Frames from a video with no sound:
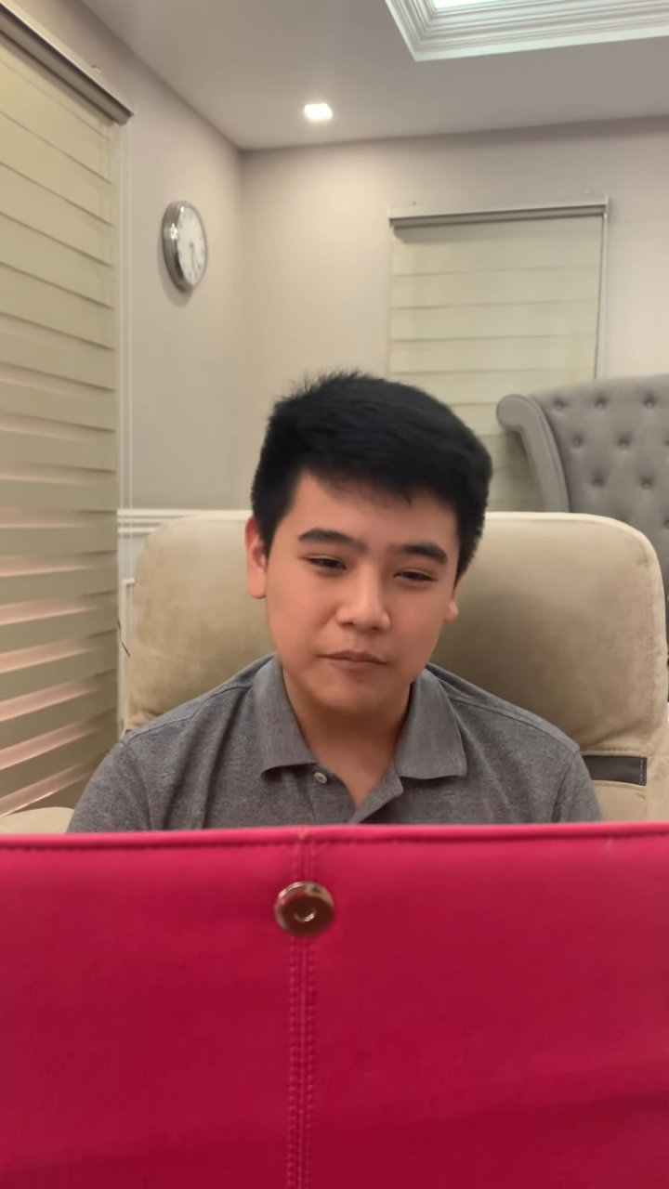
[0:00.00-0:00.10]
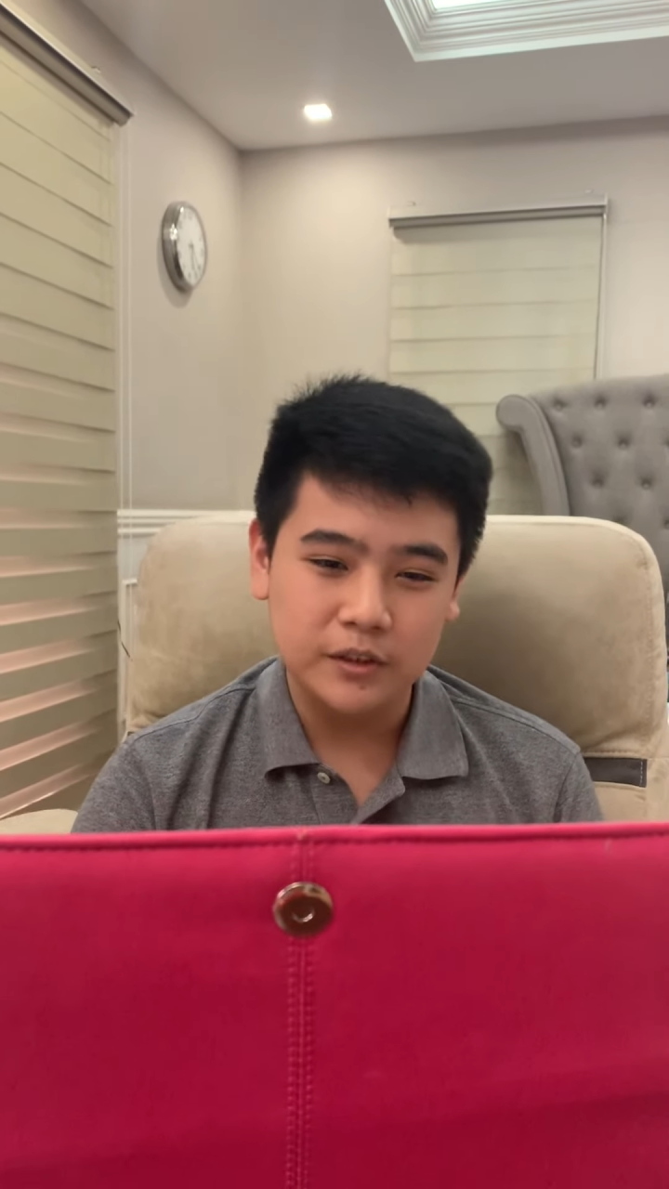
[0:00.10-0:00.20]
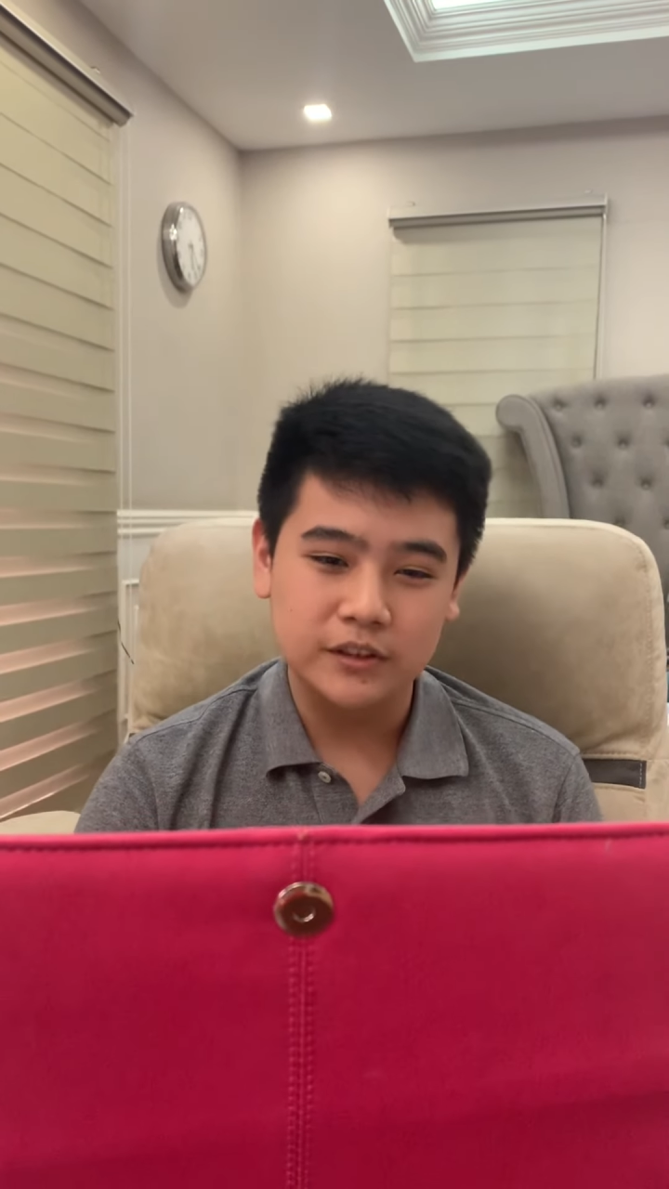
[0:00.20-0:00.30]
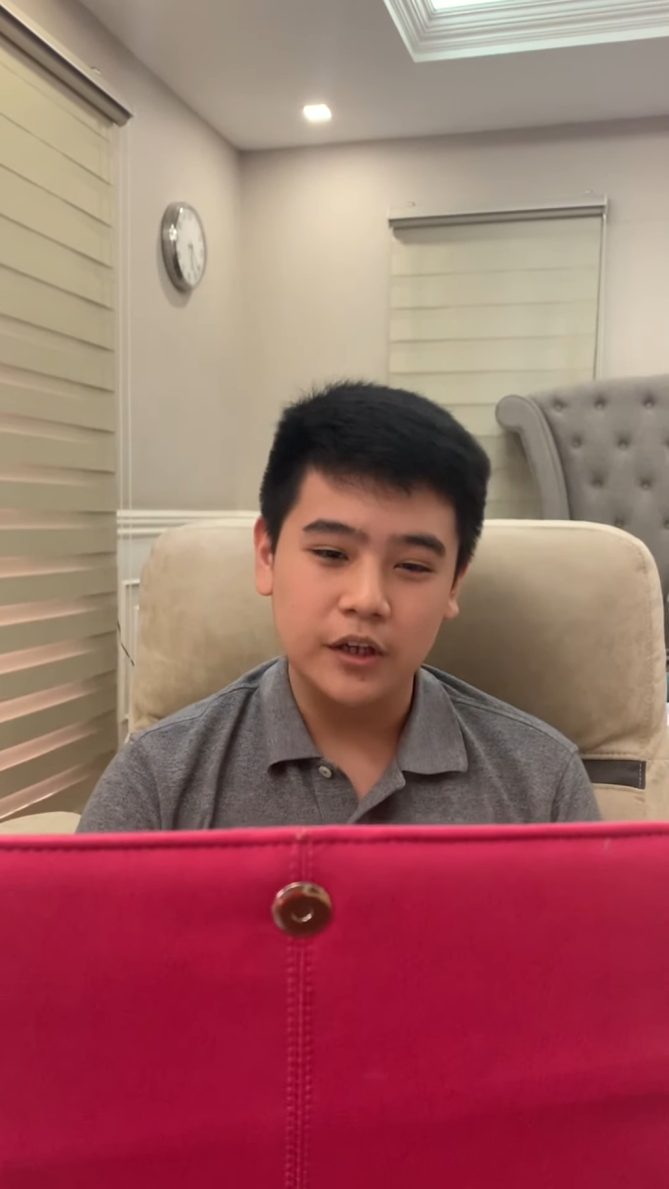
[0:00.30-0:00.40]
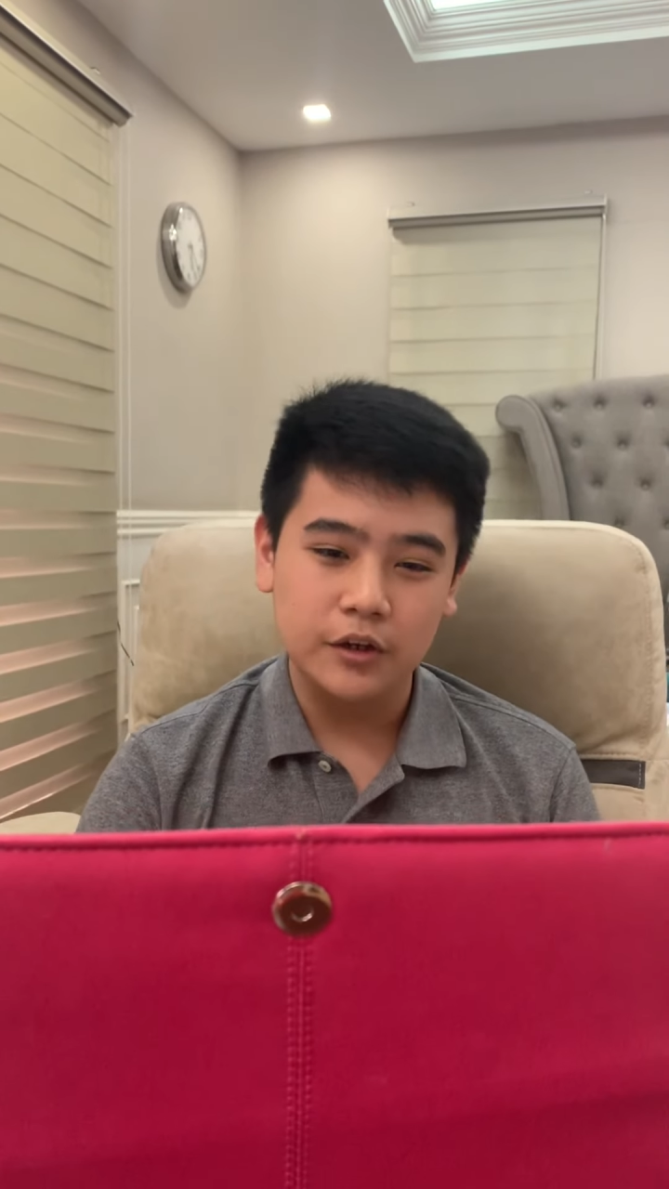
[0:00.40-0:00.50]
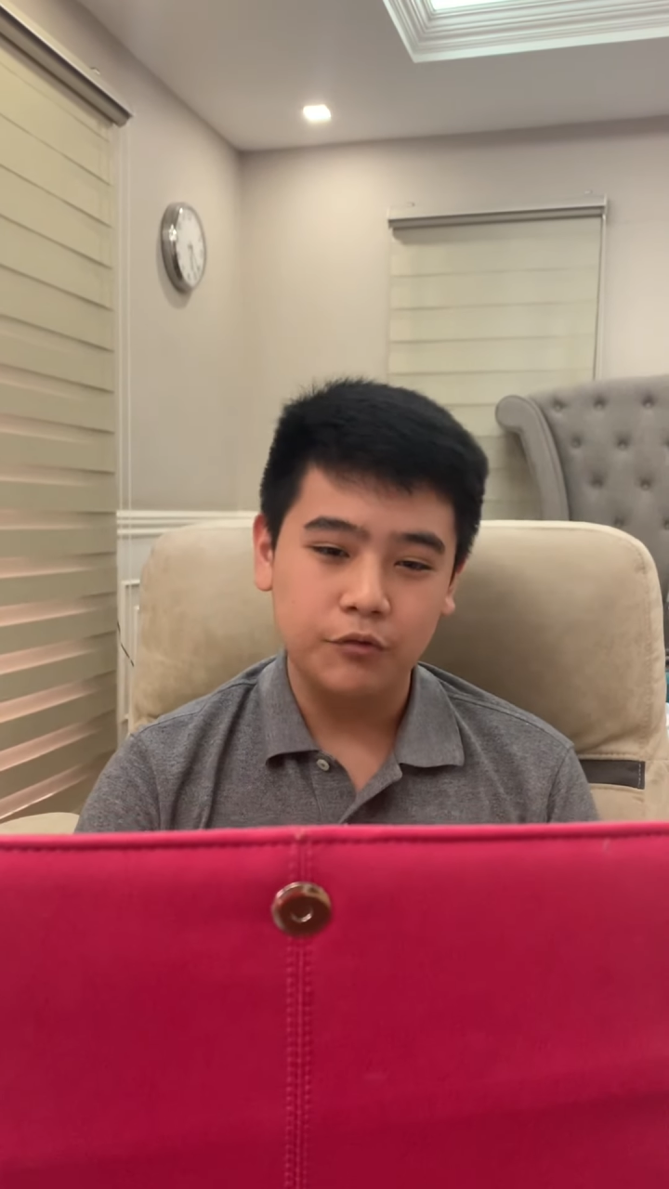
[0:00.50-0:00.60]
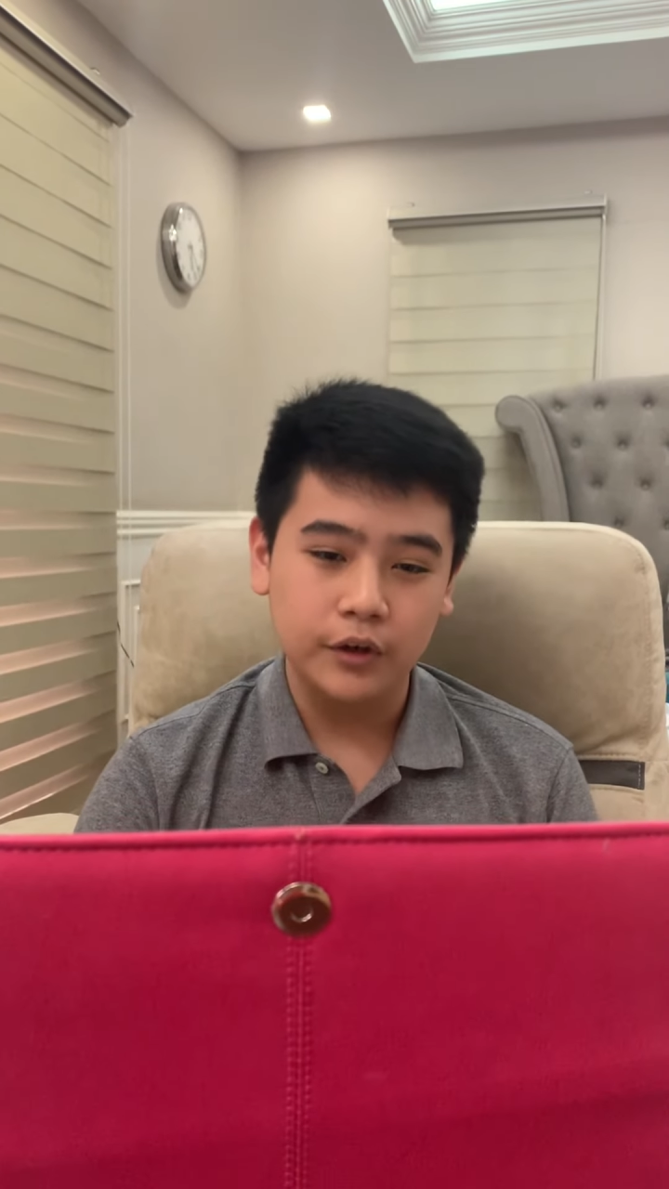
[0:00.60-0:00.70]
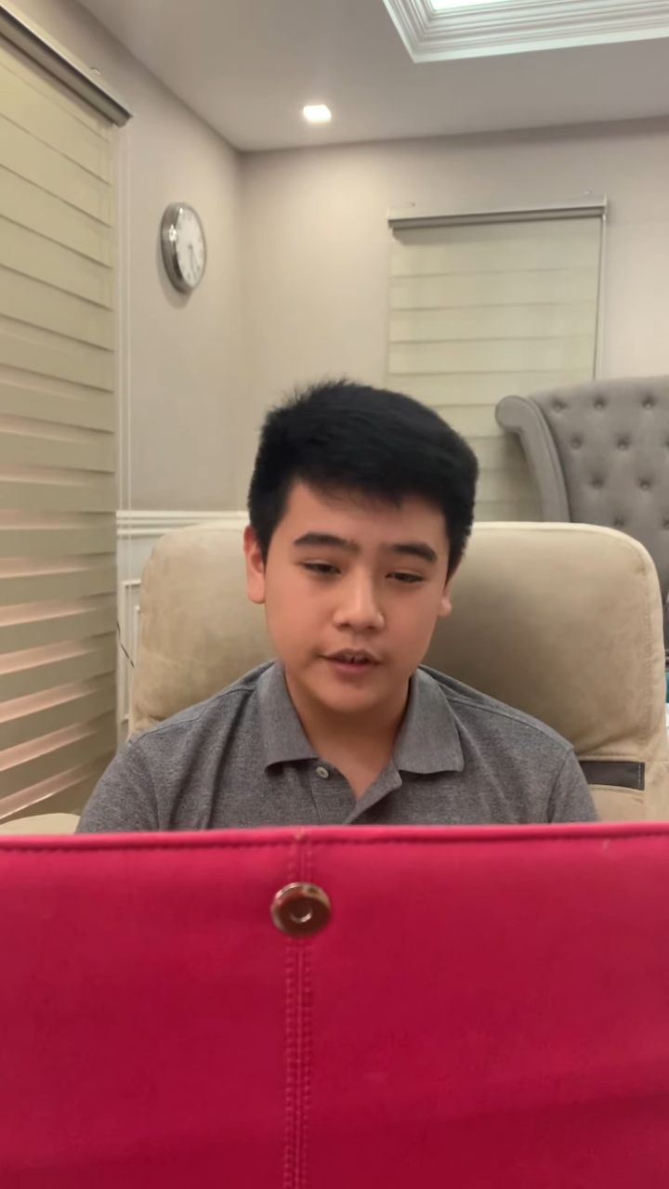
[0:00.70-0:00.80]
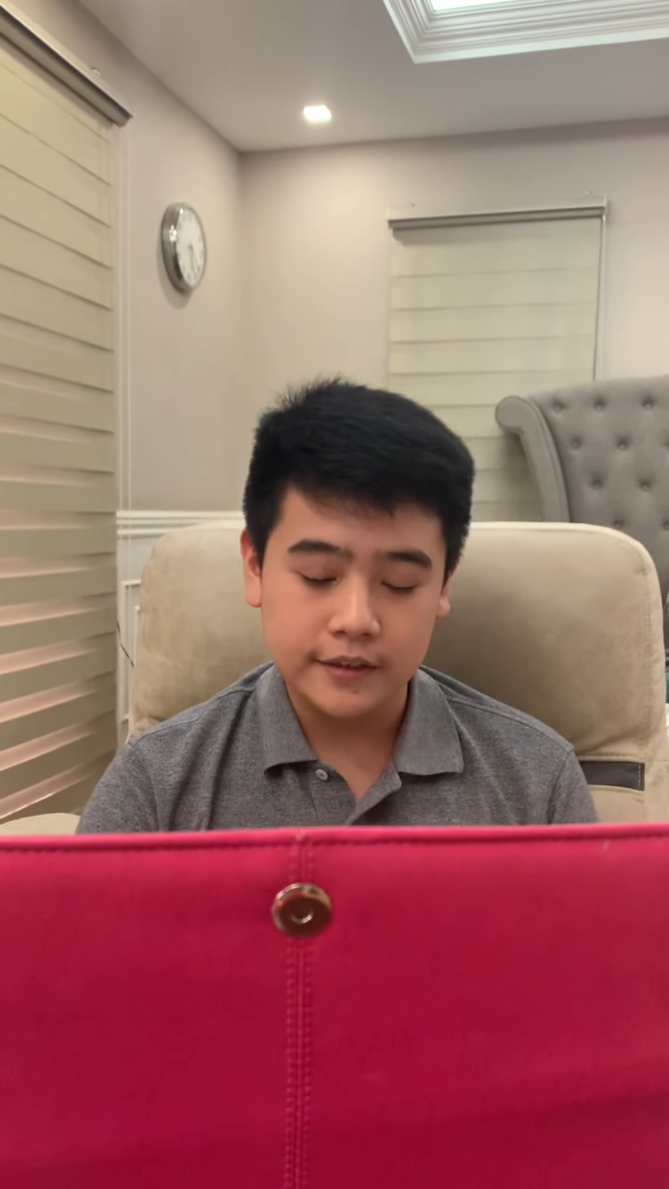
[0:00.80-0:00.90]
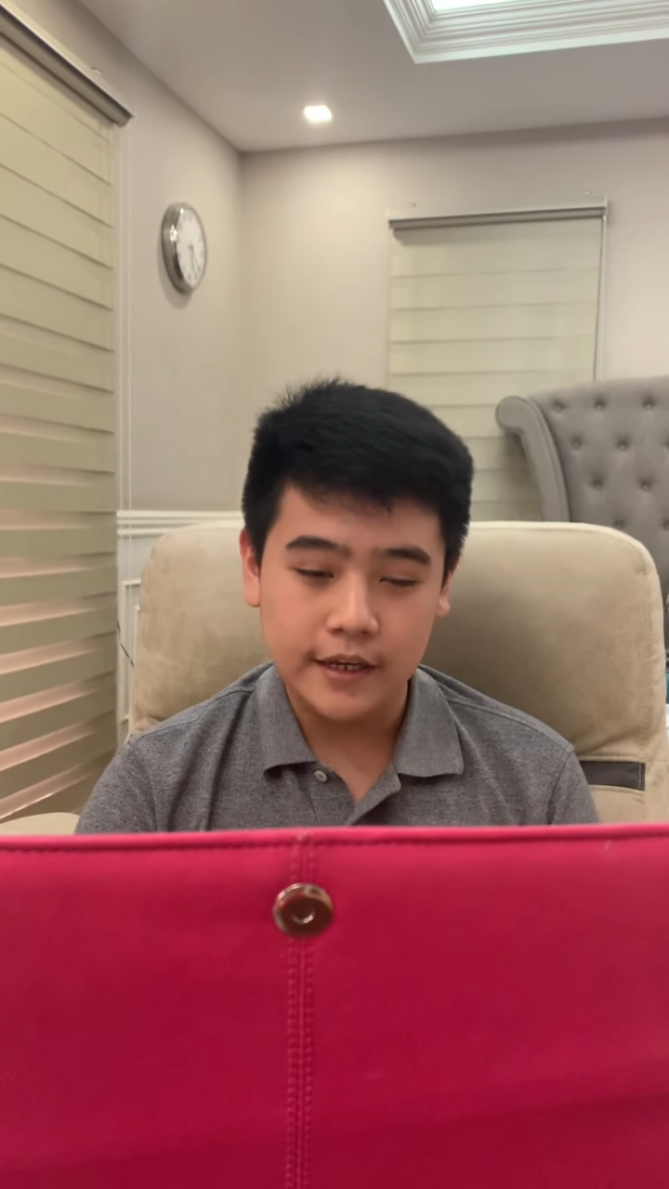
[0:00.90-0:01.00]
to study for
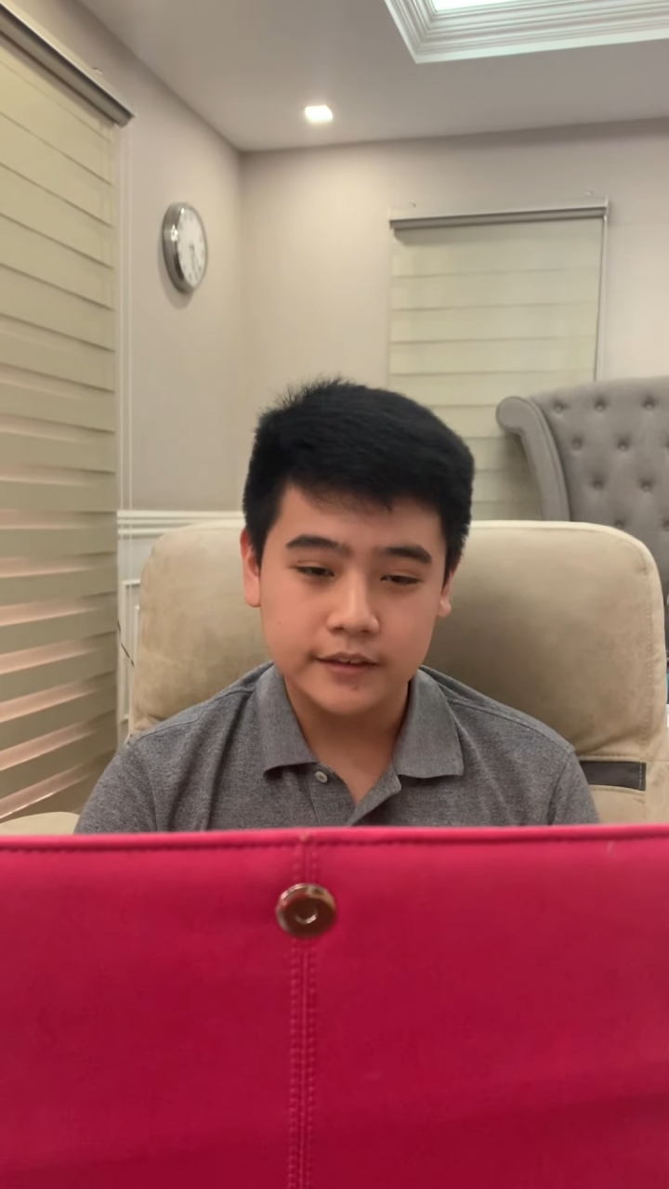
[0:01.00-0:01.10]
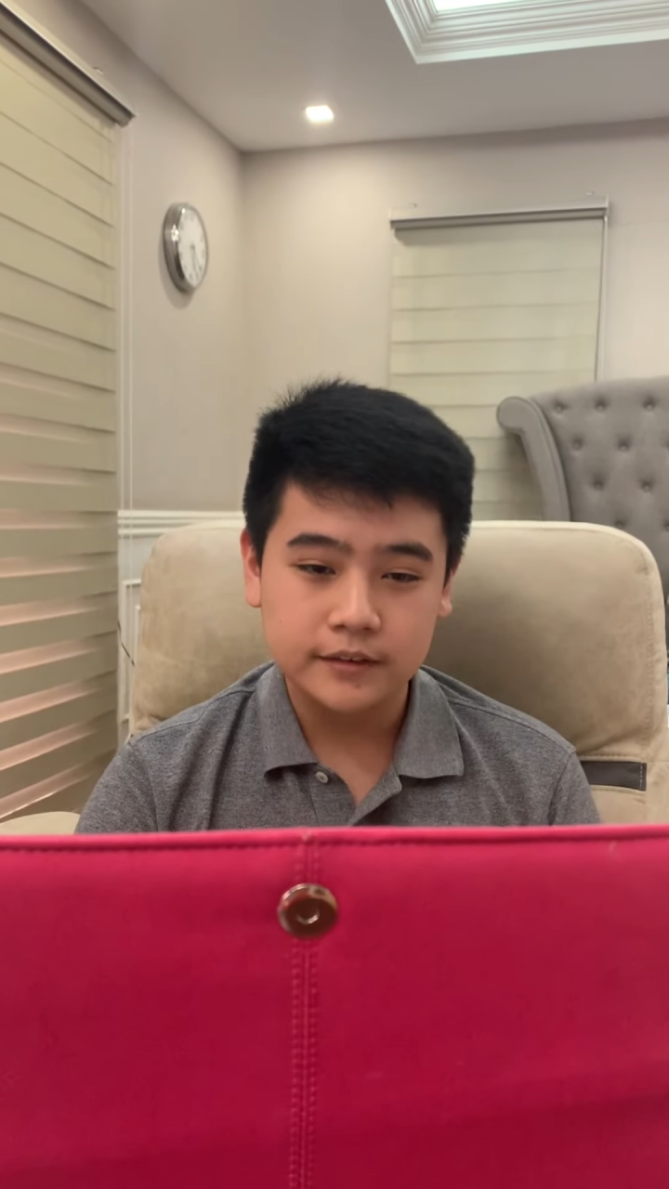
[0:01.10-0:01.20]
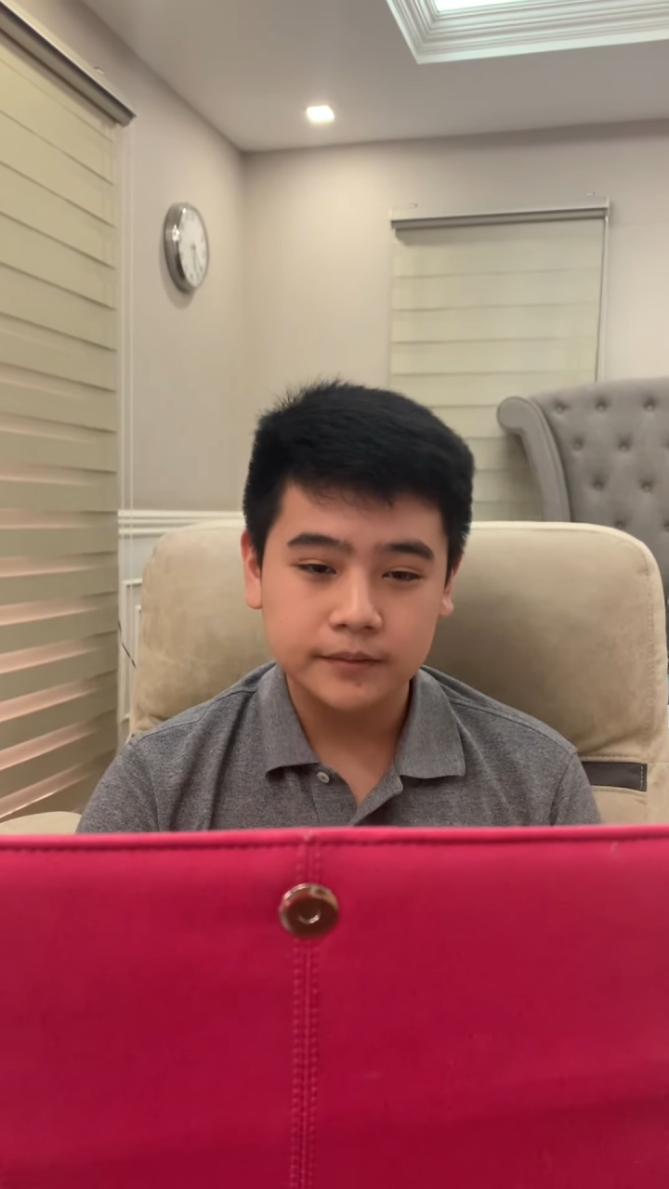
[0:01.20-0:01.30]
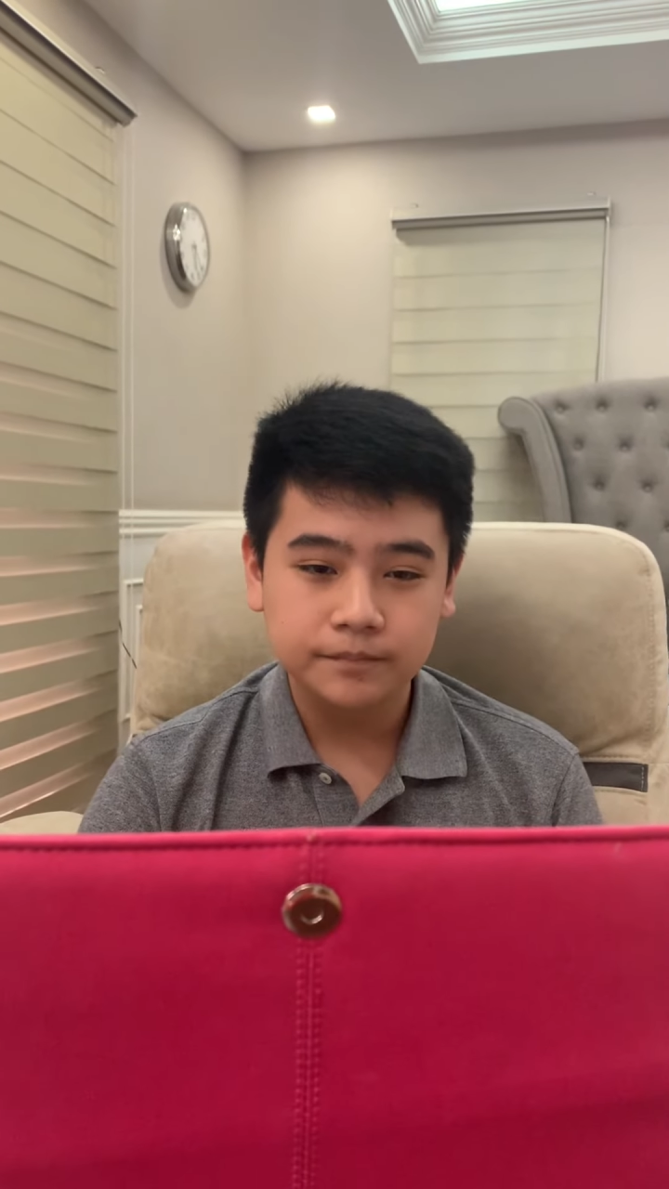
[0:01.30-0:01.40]
the test.